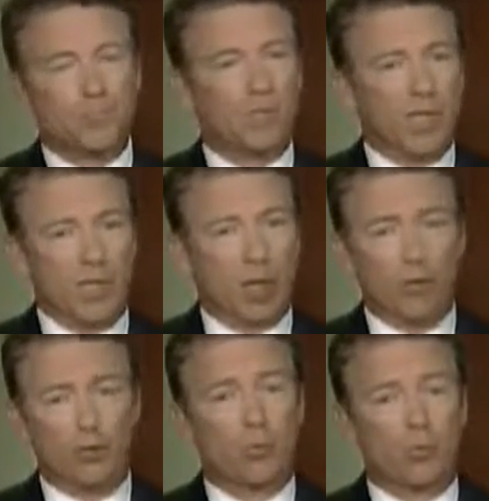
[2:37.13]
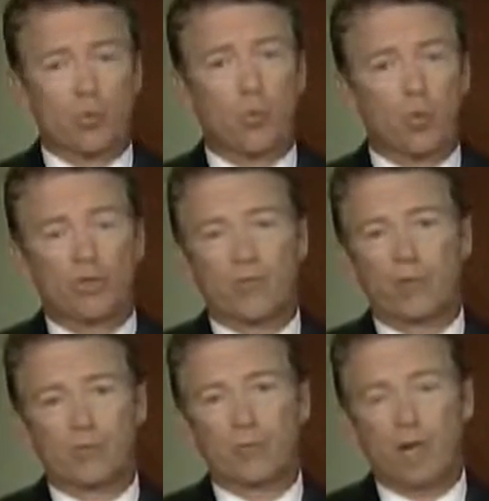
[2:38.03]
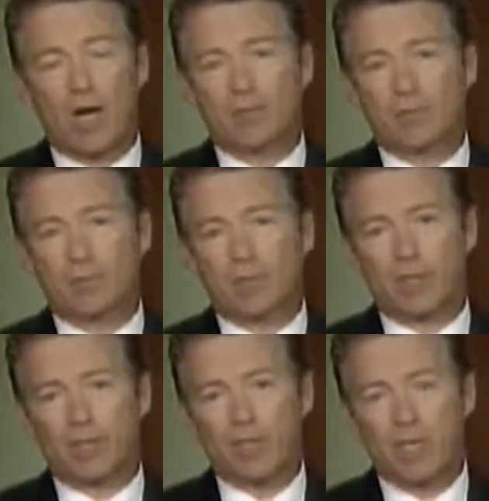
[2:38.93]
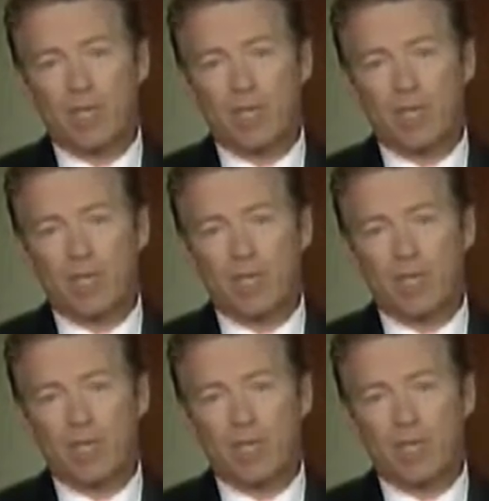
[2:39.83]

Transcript: and also was supportive of in private to me.